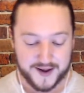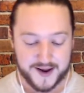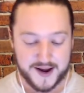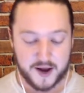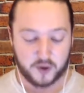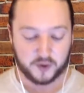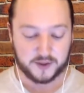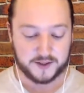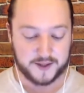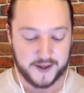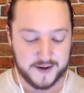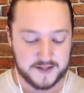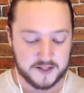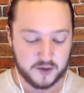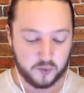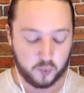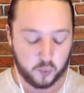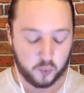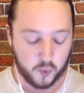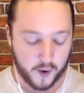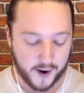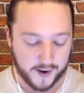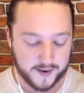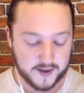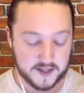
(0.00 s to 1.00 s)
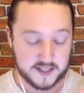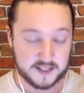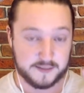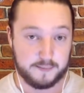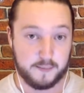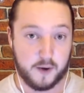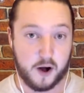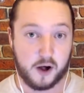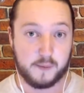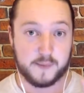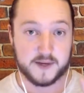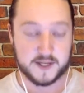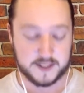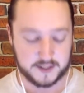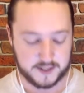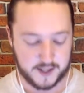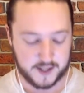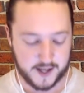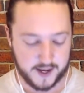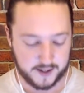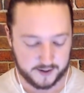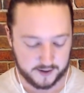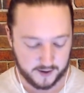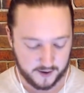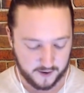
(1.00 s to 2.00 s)
It only takes one small
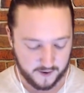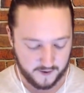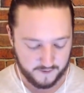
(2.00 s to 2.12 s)
mistake